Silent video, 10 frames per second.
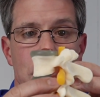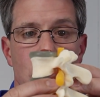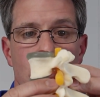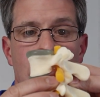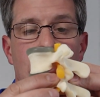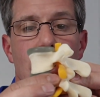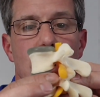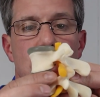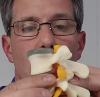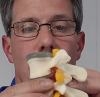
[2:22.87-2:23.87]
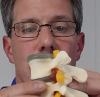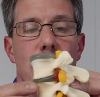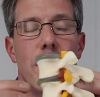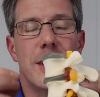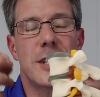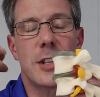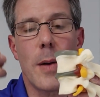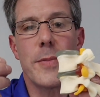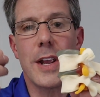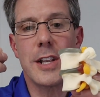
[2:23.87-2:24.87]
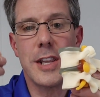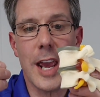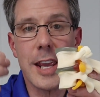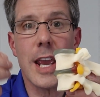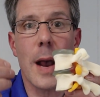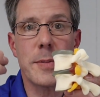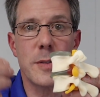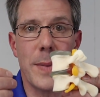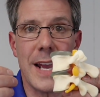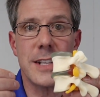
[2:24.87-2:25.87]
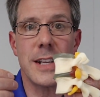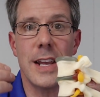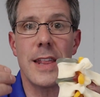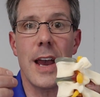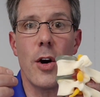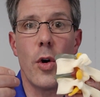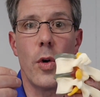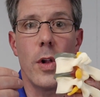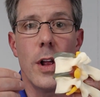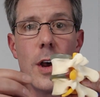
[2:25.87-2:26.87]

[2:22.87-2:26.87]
Okay, so there is something taking up space in that hole